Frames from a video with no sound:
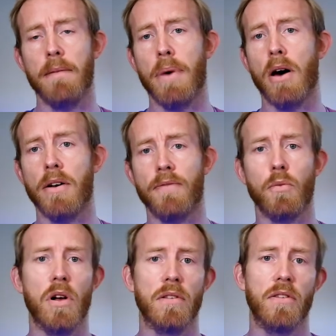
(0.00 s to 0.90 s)
part of the
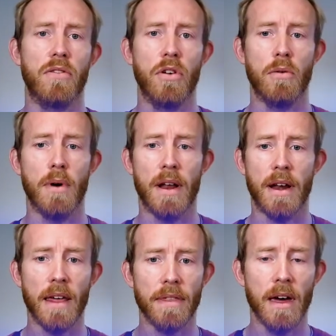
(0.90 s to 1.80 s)
world to
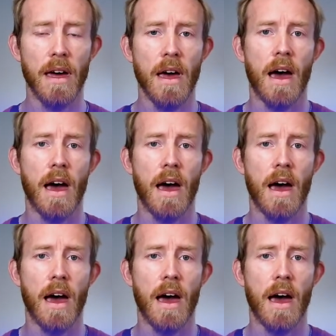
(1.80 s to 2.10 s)
another,